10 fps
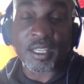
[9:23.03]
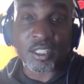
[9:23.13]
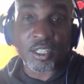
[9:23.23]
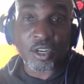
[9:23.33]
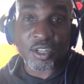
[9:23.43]

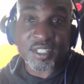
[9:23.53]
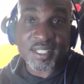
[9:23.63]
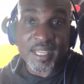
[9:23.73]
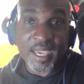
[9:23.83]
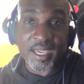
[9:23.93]
And you
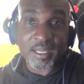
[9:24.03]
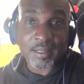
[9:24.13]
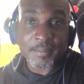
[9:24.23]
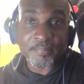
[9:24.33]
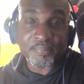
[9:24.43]
heard the
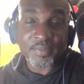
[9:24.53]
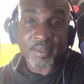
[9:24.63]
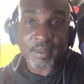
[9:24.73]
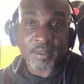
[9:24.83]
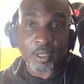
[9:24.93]
saying,
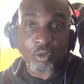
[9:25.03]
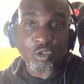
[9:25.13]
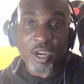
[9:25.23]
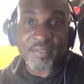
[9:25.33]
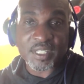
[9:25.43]

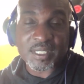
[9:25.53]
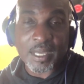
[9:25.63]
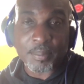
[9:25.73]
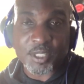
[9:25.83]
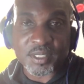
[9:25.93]
don't
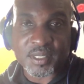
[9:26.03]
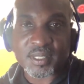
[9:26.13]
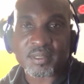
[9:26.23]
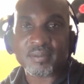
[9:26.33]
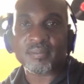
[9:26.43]
draft
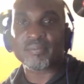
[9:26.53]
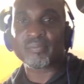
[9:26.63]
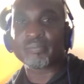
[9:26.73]
exceptions.